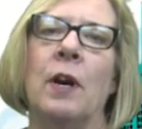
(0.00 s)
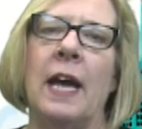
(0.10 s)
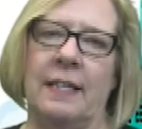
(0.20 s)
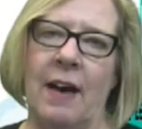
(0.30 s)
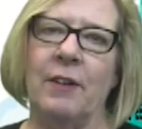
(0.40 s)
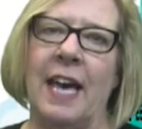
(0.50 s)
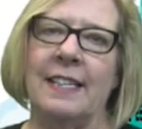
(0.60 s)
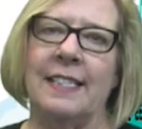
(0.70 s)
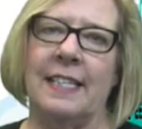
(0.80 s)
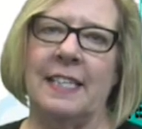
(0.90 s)
at
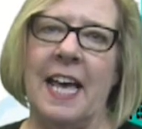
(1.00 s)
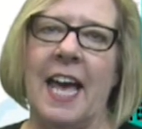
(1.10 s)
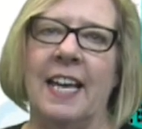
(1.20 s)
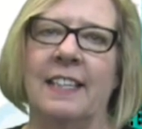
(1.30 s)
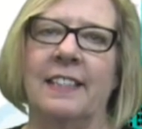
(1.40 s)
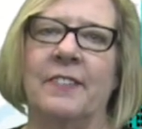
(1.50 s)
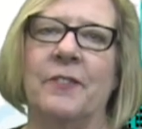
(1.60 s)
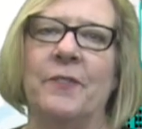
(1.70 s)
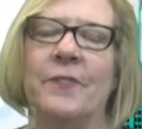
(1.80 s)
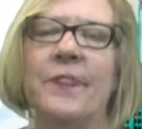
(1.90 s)
Nowcast SA.
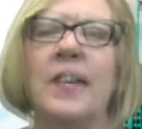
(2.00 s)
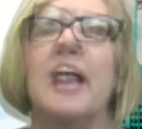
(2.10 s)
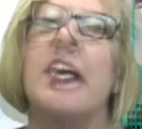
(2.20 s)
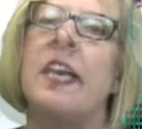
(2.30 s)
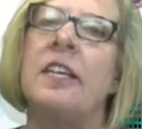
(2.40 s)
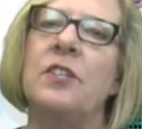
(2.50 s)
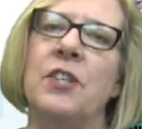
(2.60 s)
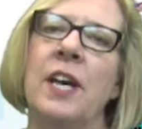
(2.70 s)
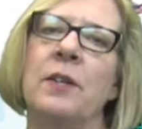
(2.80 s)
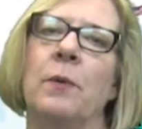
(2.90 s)
In
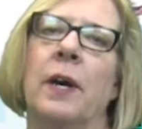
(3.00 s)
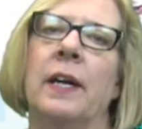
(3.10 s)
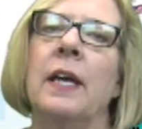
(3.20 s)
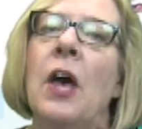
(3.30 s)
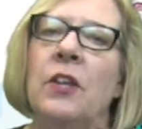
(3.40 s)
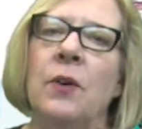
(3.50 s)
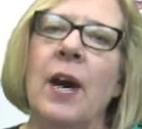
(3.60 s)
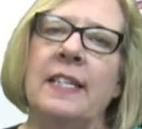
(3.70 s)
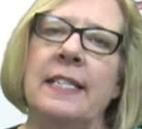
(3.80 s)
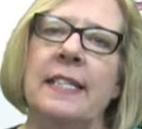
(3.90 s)
January, you
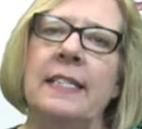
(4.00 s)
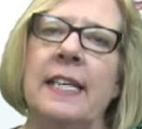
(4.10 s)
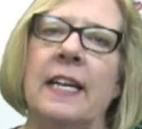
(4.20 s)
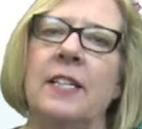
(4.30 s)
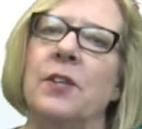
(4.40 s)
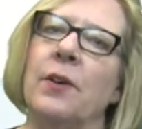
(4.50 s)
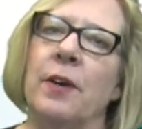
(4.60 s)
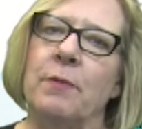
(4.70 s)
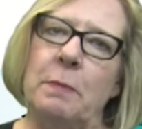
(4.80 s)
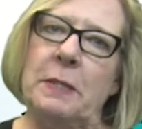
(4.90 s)
got to see San
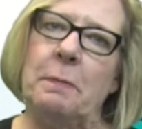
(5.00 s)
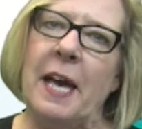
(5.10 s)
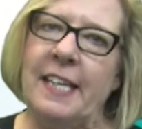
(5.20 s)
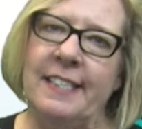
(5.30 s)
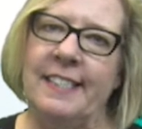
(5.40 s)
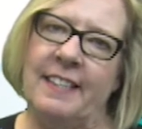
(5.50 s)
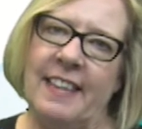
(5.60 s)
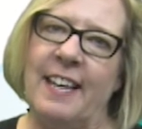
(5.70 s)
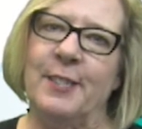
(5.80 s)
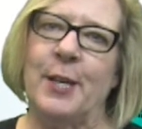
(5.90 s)
Antonio from space
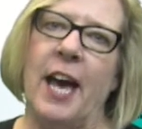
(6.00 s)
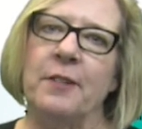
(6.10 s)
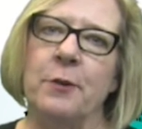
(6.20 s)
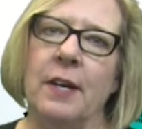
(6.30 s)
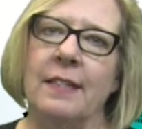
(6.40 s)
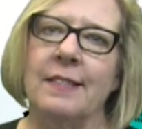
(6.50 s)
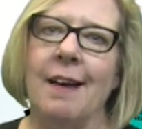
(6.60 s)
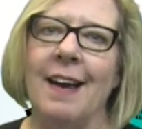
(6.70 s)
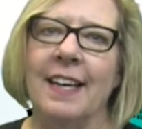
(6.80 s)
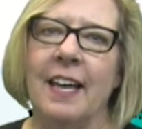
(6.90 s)
thanks to astronaut
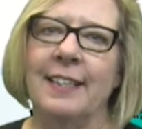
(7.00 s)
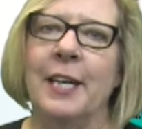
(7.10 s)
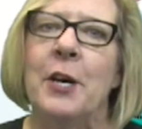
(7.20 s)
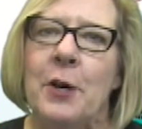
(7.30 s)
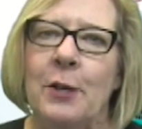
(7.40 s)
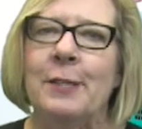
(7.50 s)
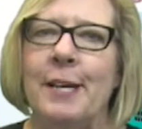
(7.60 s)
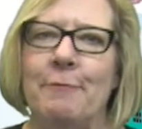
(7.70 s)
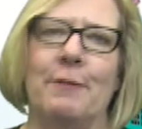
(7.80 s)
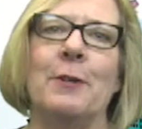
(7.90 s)
Scott Kelly, who
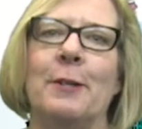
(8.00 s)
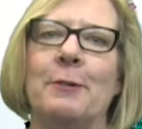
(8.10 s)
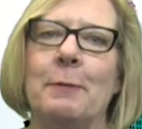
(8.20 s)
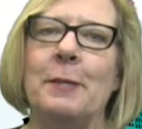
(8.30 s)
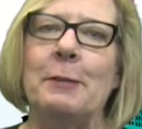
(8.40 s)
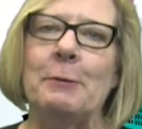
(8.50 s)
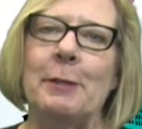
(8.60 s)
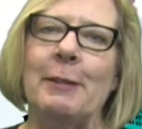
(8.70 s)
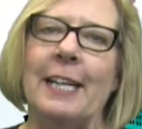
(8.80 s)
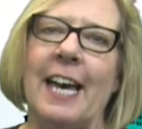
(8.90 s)
sent photos from his
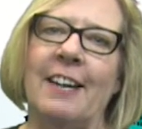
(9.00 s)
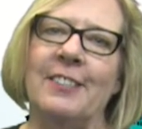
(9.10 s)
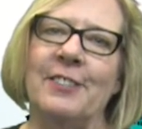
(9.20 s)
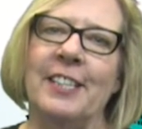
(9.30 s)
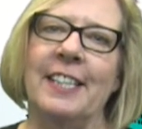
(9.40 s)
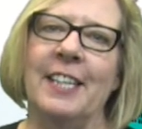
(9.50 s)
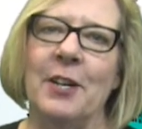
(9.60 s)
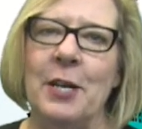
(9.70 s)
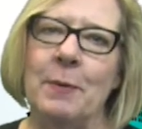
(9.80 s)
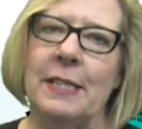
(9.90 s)
Twitter account during the
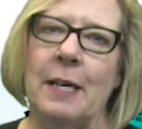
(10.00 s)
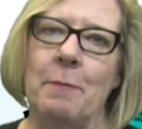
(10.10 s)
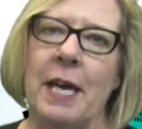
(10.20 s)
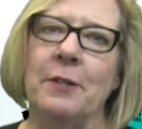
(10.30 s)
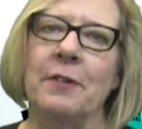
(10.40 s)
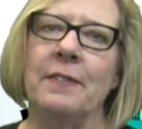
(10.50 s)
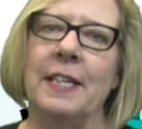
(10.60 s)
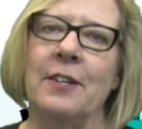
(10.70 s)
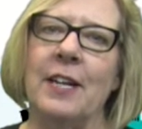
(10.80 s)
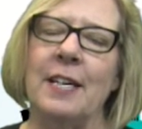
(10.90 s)
year he was commander of the
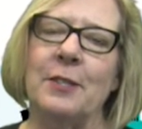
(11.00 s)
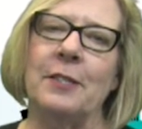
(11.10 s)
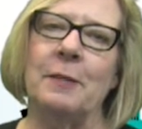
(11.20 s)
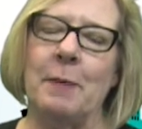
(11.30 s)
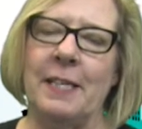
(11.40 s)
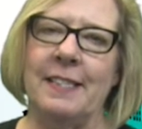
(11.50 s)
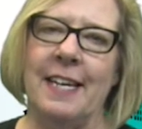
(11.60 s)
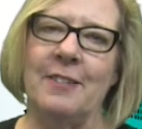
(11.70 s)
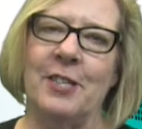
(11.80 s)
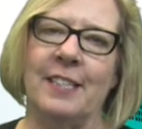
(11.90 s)
International Space
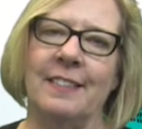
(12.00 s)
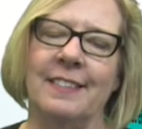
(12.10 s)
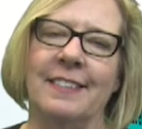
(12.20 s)
Station.